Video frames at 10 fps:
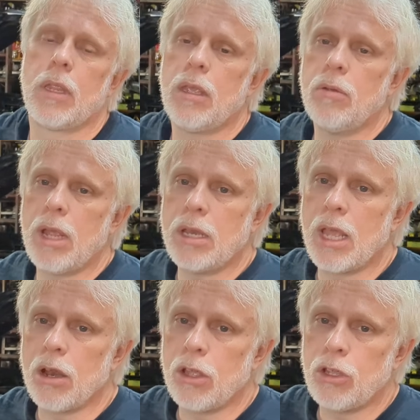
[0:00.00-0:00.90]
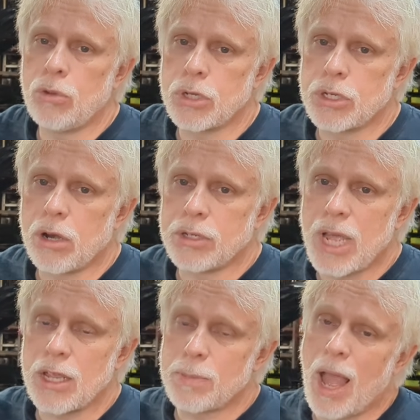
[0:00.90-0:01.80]
need to use a certain
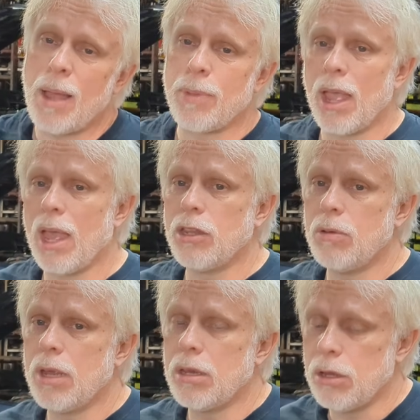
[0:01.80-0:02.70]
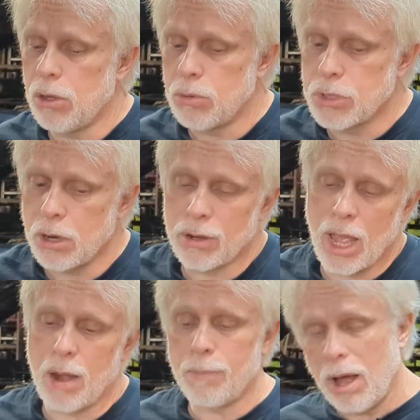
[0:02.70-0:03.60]
size pipe, and you need to use certain
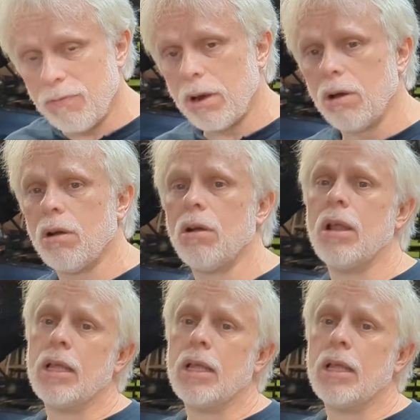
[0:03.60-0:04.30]
kind of muffler